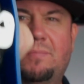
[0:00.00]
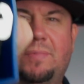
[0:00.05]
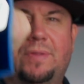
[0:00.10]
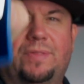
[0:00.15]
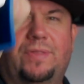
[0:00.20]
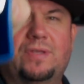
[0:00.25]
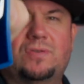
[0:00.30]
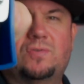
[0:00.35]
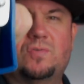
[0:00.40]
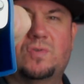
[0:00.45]

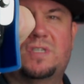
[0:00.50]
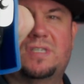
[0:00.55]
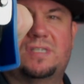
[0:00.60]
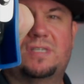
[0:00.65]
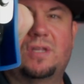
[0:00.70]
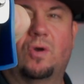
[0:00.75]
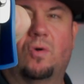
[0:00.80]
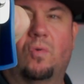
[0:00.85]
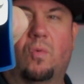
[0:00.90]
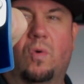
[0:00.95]
but this
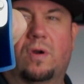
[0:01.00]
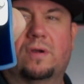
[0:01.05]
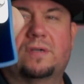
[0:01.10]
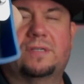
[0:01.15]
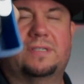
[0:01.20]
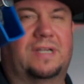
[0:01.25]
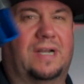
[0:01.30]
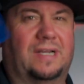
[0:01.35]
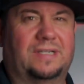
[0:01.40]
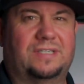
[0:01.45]
still
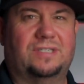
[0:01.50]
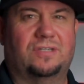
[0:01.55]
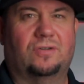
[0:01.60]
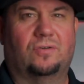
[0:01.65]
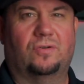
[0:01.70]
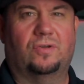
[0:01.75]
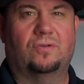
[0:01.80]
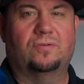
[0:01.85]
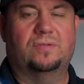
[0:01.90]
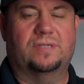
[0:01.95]
works and I
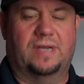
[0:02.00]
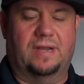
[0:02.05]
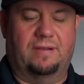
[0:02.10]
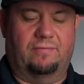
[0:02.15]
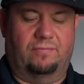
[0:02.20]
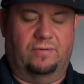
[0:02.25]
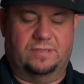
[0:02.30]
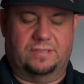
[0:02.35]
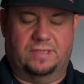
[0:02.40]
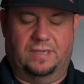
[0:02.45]
still use it
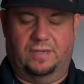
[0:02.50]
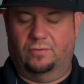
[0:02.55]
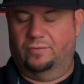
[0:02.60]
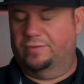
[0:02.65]
every single